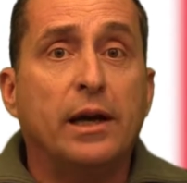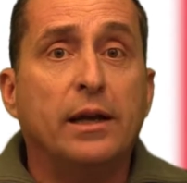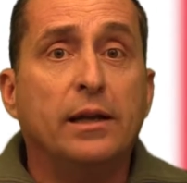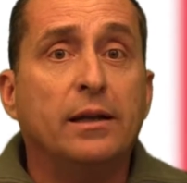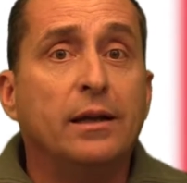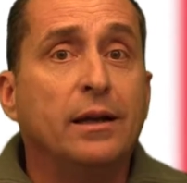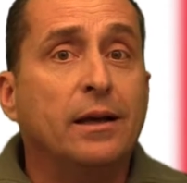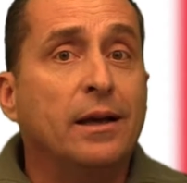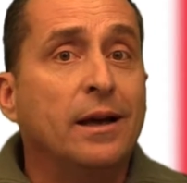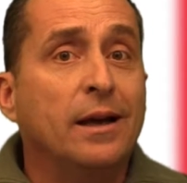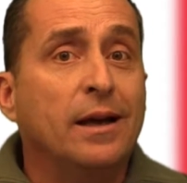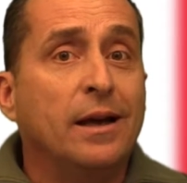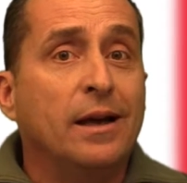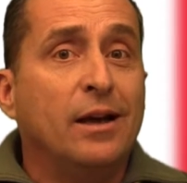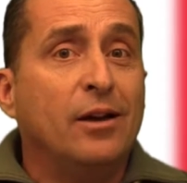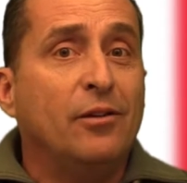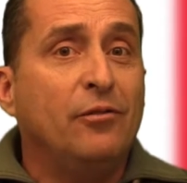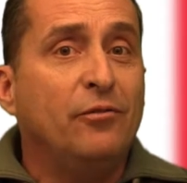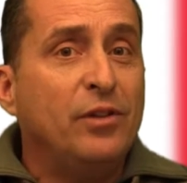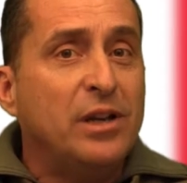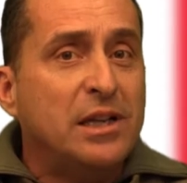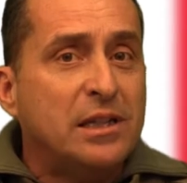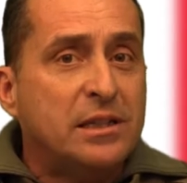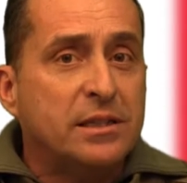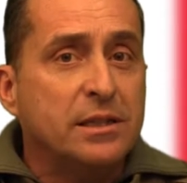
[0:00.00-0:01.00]
And
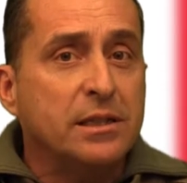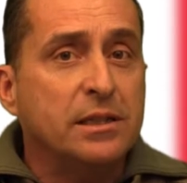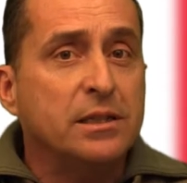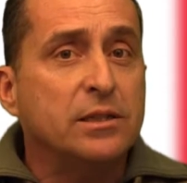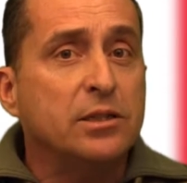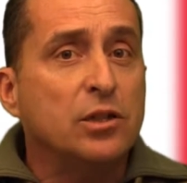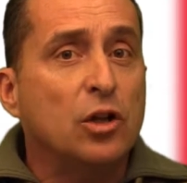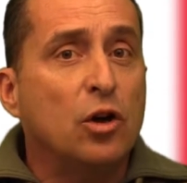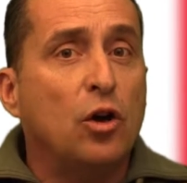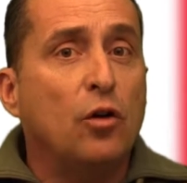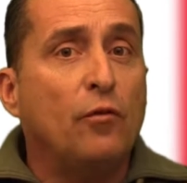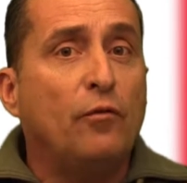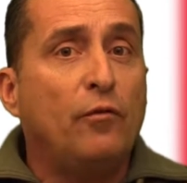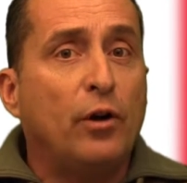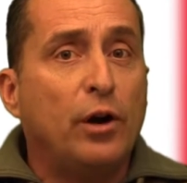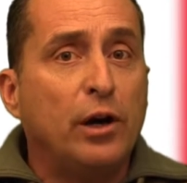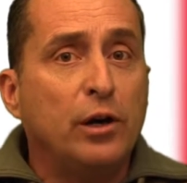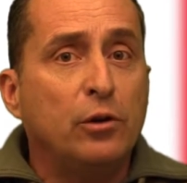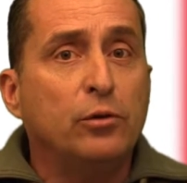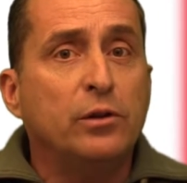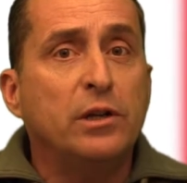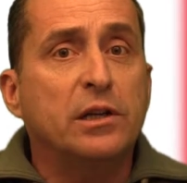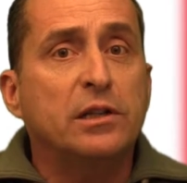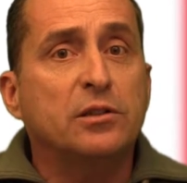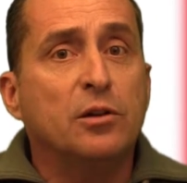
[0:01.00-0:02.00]
this is a
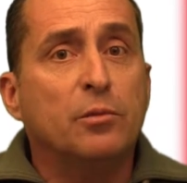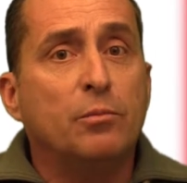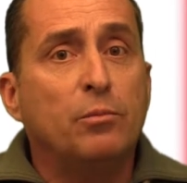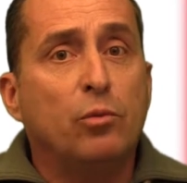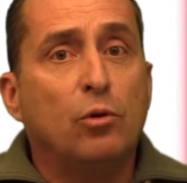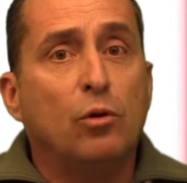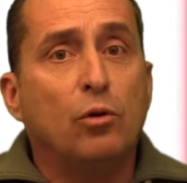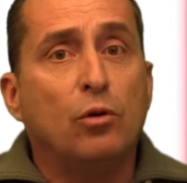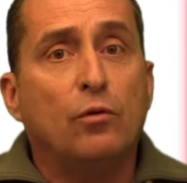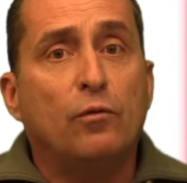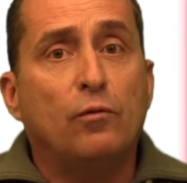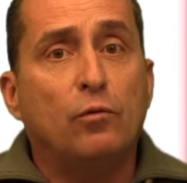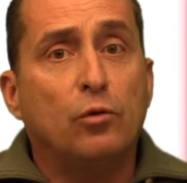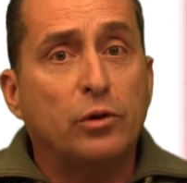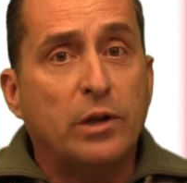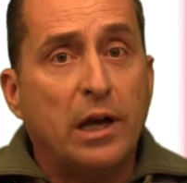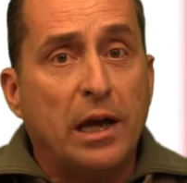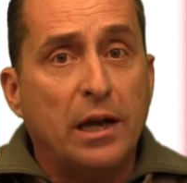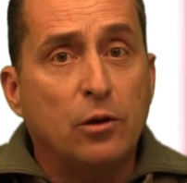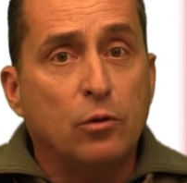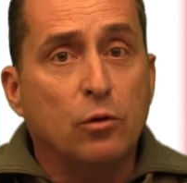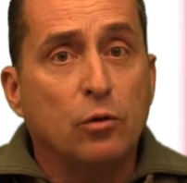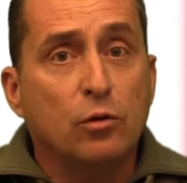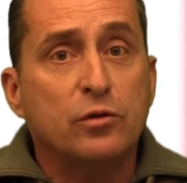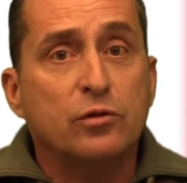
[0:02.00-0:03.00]
very good example of what
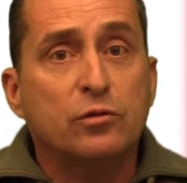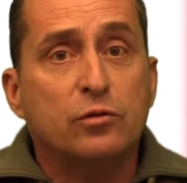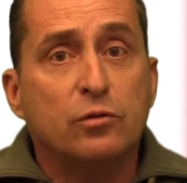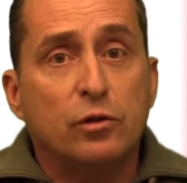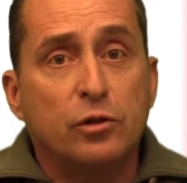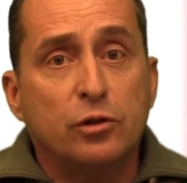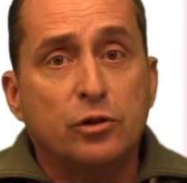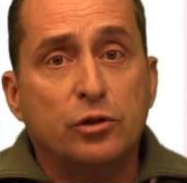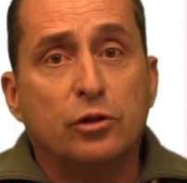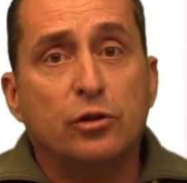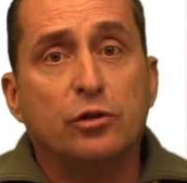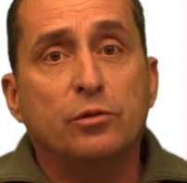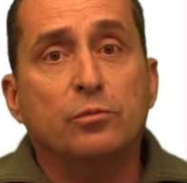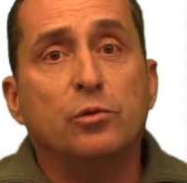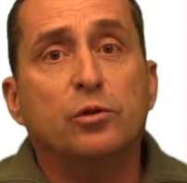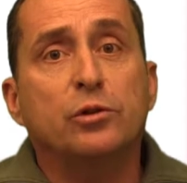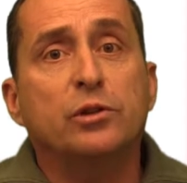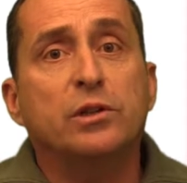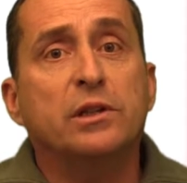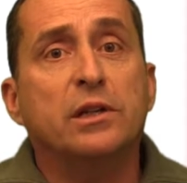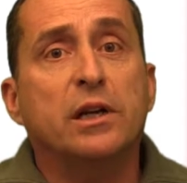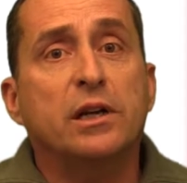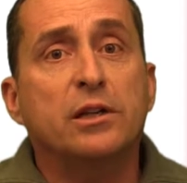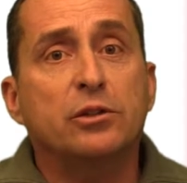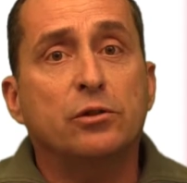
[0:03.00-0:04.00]
I call structured
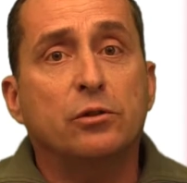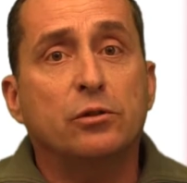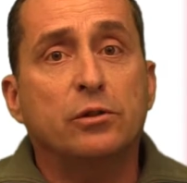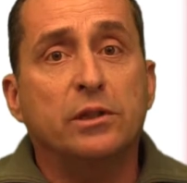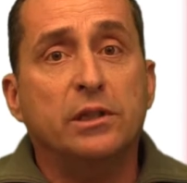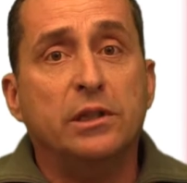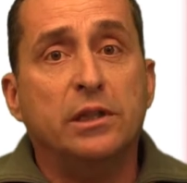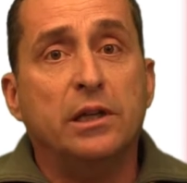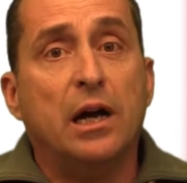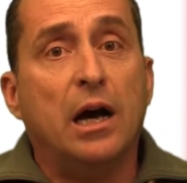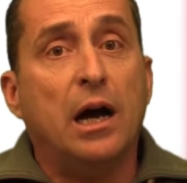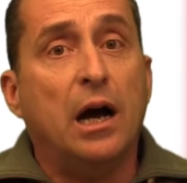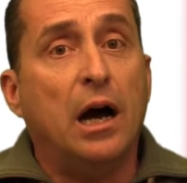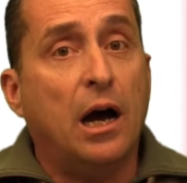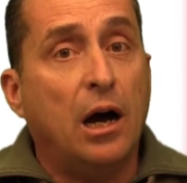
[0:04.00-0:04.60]
multinationality.